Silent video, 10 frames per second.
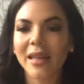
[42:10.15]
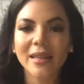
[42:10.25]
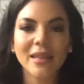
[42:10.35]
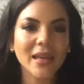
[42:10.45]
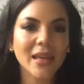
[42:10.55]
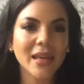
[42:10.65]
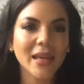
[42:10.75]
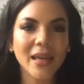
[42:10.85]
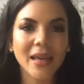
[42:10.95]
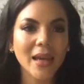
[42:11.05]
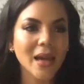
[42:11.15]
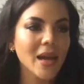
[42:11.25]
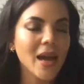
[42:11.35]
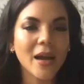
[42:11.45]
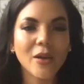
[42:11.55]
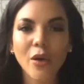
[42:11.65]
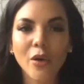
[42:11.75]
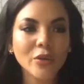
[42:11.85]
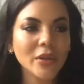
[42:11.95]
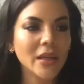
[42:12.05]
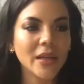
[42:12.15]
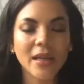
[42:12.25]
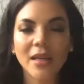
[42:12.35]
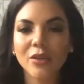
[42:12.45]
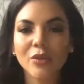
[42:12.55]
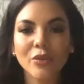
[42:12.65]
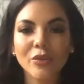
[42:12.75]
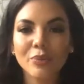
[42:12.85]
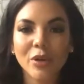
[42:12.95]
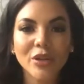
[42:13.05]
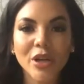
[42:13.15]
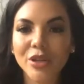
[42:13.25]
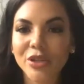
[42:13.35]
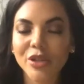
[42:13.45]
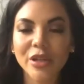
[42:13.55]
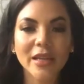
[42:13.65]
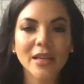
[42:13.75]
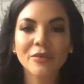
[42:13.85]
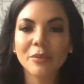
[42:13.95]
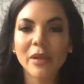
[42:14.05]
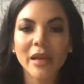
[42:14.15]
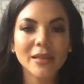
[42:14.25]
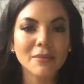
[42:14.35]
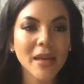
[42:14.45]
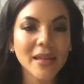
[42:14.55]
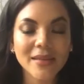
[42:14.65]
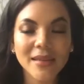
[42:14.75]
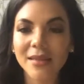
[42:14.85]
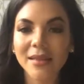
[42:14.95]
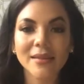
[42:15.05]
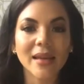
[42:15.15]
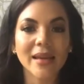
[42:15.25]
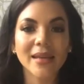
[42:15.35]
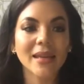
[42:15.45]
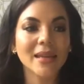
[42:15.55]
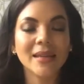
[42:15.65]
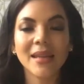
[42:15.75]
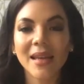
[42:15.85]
the accountant, I can do production, I can reply the messages, I can